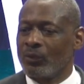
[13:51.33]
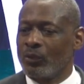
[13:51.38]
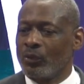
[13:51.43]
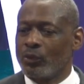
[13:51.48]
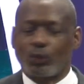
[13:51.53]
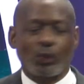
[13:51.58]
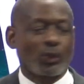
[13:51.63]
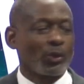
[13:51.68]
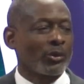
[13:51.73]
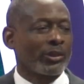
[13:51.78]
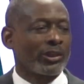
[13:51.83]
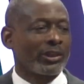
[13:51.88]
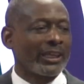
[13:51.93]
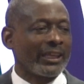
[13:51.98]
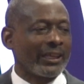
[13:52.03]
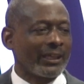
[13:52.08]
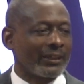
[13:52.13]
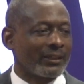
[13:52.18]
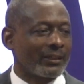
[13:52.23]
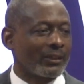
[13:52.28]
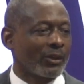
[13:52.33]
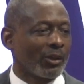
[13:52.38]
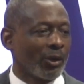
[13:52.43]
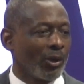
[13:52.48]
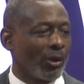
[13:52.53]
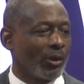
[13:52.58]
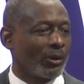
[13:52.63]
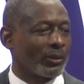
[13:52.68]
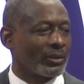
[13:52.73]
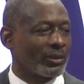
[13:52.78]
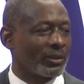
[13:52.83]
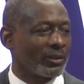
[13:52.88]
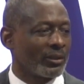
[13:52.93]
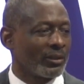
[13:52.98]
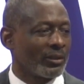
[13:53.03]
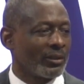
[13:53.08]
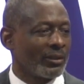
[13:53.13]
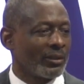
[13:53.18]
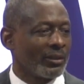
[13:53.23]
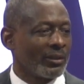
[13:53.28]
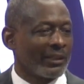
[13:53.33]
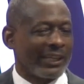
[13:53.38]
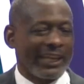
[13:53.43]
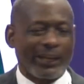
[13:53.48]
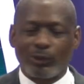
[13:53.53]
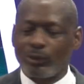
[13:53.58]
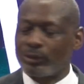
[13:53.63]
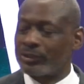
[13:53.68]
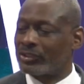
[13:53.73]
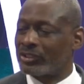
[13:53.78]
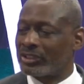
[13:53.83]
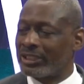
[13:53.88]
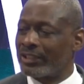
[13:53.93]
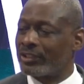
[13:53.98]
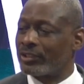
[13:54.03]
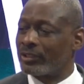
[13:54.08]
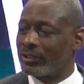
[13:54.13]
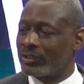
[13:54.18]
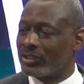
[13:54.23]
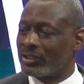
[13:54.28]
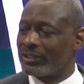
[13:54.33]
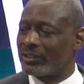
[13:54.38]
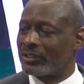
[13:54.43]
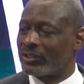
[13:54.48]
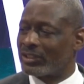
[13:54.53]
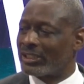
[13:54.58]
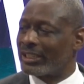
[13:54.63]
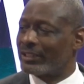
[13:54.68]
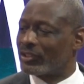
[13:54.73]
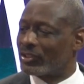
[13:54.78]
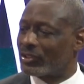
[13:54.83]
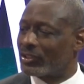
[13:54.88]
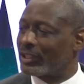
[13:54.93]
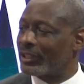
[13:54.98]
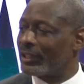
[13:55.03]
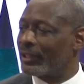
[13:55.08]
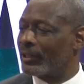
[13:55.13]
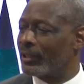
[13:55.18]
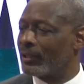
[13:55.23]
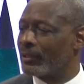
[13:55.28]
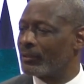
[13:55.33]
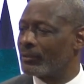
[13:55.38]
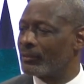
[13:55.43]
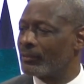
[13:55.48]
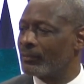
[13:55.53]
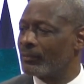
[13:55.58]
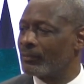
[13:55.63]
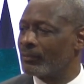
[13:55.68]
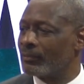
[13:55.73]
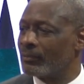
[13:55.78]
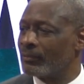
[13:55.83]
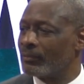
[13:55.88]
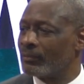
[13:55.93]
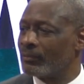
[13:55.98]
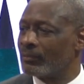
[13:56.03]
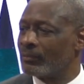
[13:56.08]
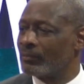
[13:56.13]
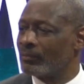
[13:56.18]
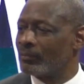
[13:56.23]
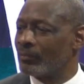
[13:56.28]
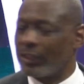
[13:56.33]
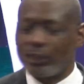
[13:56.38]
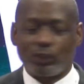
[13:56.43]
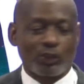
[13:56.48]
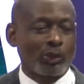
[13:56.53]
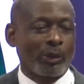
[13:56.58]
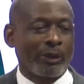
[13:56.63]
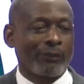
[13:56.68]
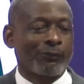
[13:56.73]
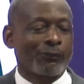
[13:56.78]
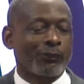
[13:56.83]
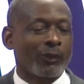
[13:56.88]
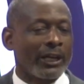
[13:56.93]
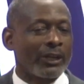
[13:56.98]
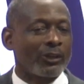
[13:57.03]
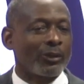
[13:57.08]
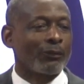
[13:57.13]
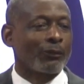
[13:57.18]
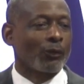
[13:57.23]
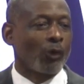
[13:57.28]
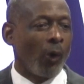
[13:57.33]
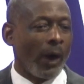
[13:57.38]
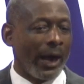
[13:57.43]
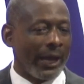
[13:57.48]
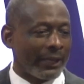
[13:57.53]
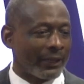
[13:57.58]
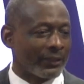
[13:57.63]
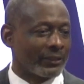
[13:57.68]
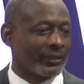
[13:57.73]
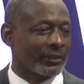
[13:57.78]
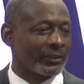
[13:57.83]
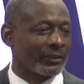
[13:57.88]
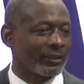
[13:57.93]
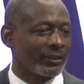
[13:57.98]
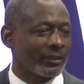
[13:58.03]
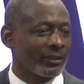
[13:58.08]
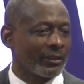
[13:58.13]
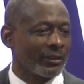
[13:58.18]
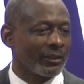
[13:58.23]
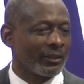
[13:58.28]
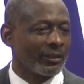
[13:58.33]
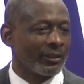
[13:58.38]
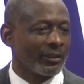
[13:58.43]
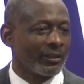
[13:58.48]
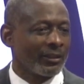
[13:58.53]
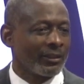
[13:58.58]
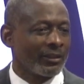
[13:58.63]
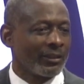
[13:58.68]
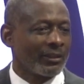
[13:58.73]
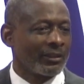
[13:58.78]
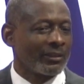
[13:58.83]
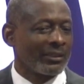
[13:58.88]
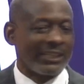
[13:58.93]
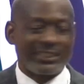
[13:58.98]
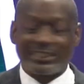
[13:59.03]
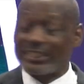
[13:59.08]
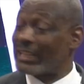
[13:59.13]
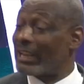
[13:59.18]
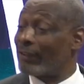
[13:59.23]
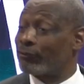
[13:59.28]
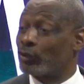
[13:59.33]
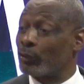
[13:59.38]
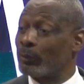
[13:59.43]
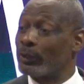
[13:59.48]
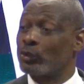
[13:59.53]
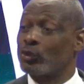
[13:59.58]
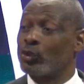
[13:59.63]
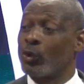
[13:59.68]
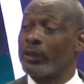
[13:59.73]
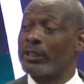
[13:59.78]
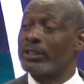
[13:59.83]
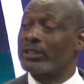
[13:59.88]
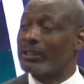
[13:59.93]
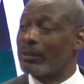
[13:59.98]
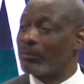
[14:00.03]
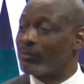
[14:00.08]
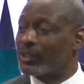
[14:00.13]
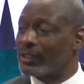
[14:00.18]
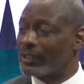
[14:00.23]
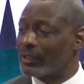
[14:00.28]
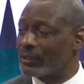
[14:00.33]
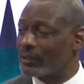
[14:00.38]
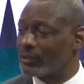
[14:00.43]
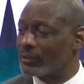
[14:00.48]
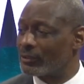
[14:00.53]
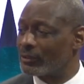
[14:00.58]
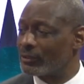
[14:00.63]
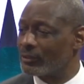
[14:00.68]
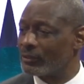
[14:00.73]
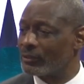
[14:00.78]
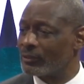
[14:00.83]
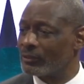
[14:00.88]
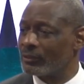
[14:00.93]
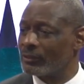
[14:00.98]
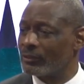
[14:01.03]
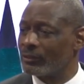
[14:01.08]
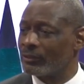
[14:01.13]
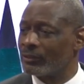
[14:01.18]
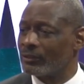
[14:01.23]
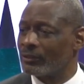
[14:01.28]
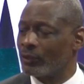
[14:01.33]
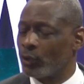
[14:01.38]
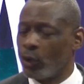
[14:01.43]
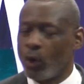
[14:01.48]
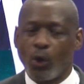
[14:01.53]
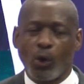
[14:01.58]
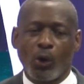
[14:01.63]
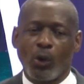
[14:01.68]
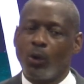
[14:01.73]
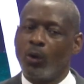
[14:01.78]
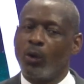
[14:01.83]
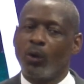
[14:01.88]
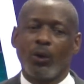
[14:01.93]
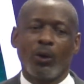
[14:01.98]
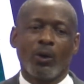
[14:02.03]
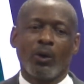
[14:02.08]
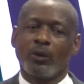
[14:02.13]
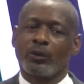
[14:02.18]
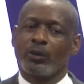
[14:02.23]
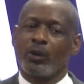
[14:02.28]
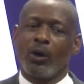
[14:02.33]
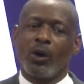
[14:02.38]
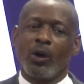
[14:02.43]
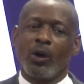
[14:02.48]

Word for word: Do you think God cannot still sit still? He's so afraid of quiet. That you have to be doing something? No, no,